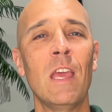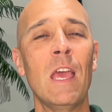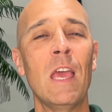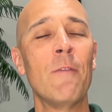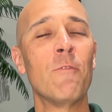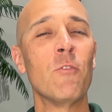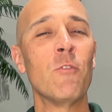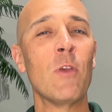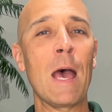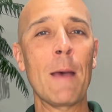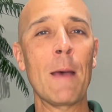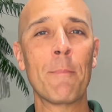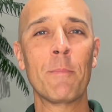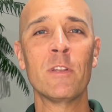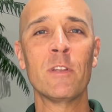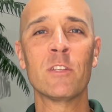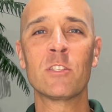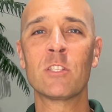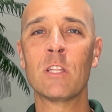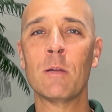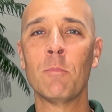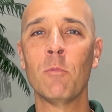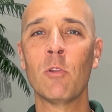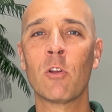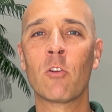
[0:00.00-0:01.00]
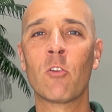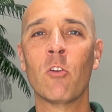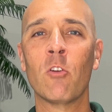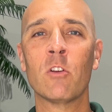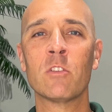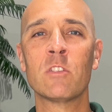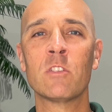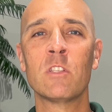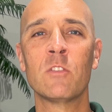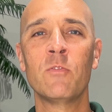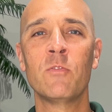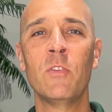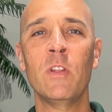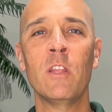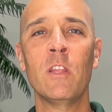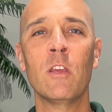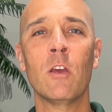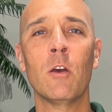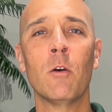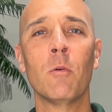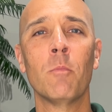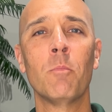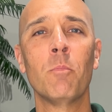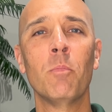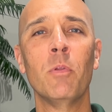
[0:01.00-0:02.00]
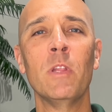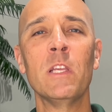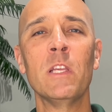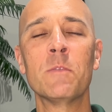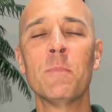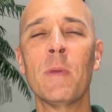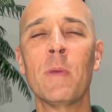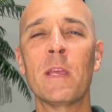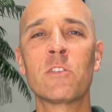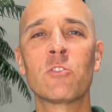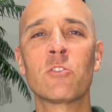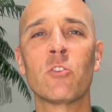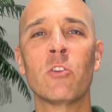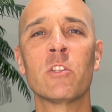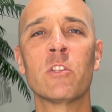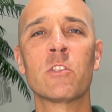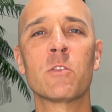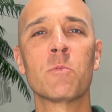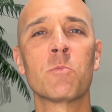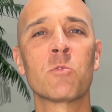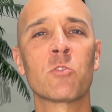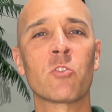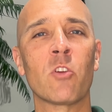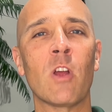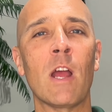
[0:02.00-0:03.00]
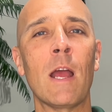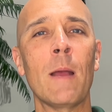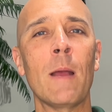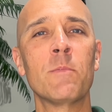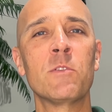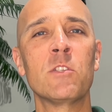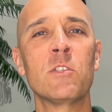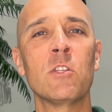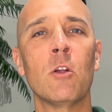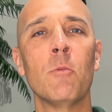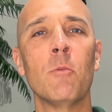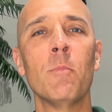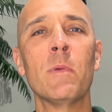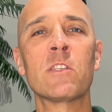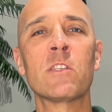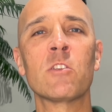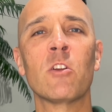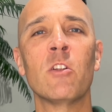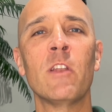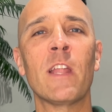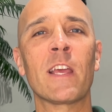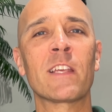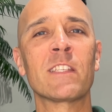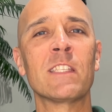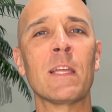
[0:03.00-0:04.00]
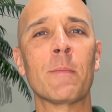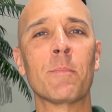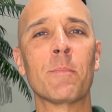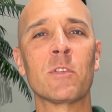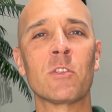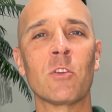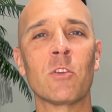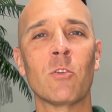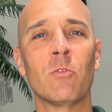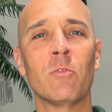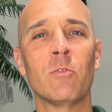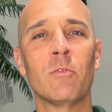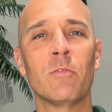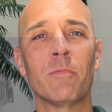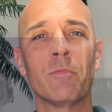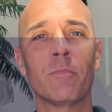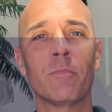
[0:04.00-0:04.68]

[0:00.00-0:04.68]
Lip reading: If you happen to stumble across this video, please make sure to subscribe so you don't miss our next episode.